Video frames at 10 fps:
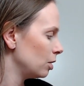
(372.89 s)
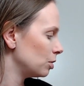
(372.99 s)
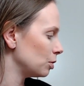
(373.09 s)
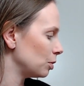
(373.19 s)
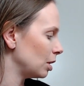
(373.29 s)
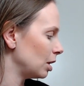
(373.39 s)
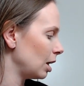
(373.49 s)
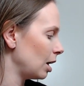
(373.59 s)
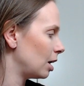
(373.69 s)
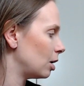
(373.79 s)
So
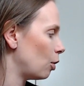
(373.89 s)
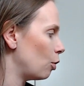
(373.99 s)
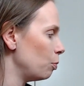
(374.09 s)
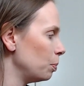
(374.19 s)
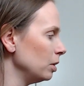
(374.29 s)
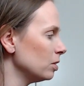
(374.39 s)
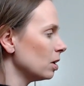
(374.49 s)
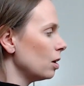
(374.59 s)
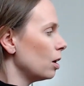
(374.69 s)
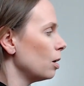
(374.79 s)
then it opens
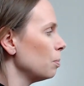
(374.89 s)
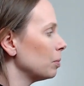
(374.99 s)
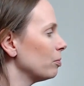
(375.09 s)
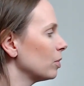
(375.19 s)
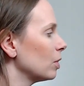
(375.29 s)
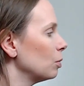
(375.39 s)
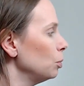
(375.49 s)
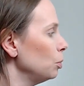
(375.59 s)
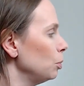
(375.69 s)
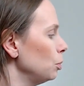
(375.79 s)
up,
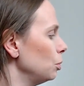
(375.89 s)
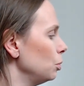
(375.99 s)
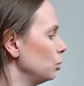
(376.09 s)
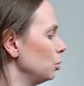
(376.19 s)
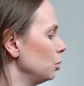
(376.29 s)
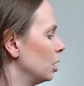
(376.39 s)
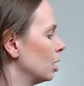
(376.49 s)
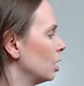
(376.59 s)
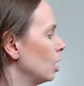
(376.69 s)
woo!